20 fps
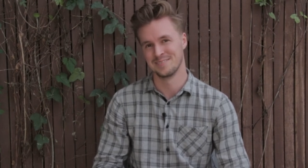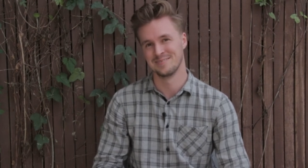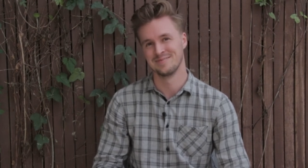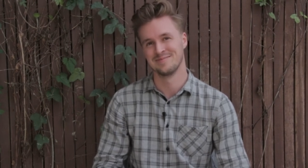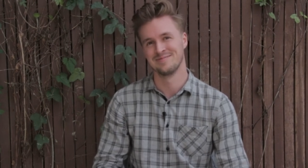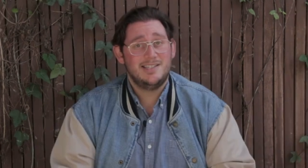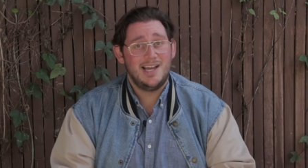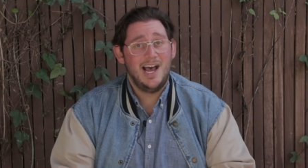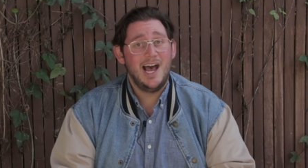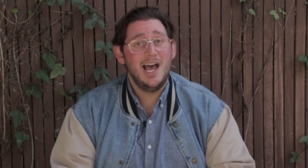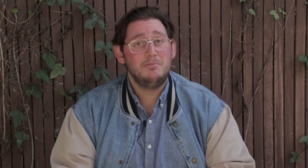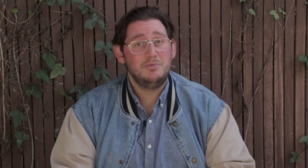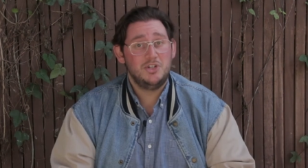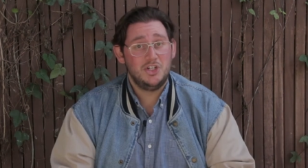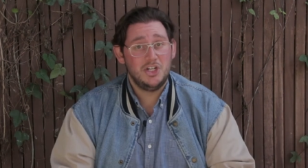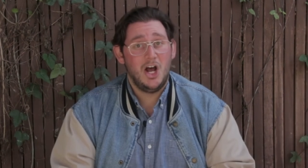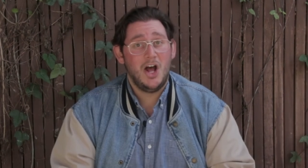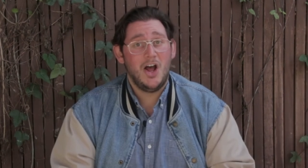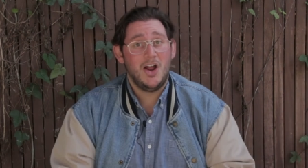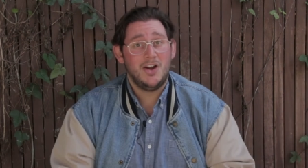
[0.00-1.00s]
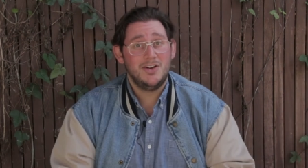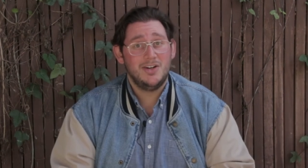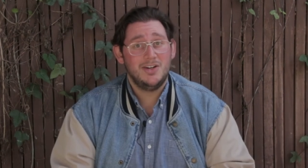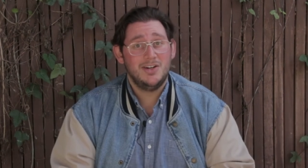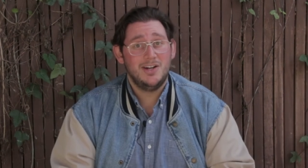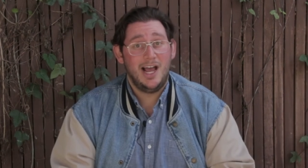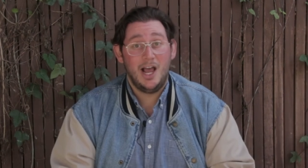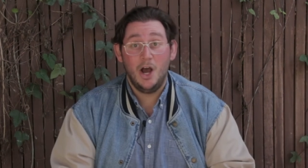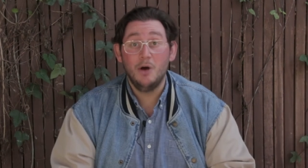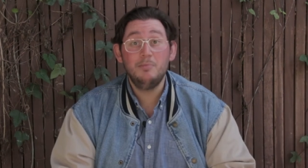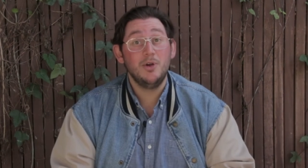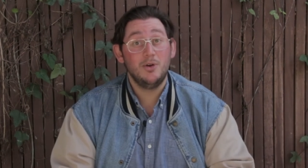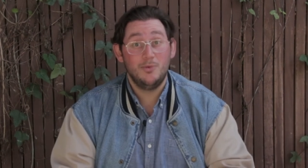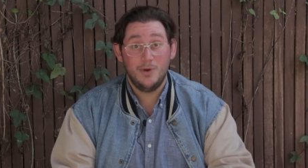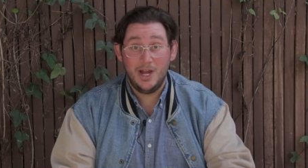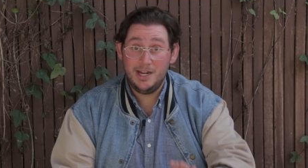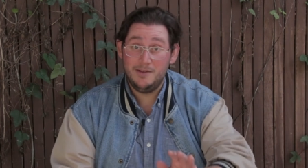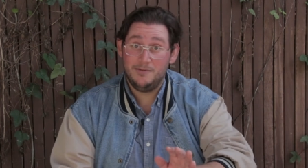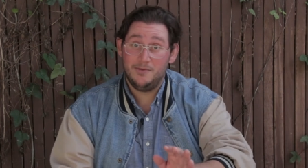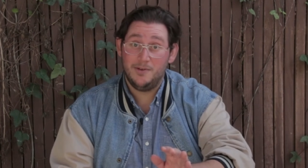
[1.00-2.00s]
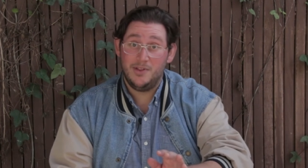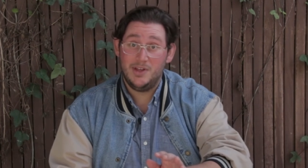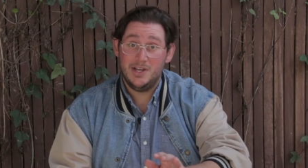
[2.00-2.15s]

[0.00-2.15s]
It's time, Sean. I hope you're ready for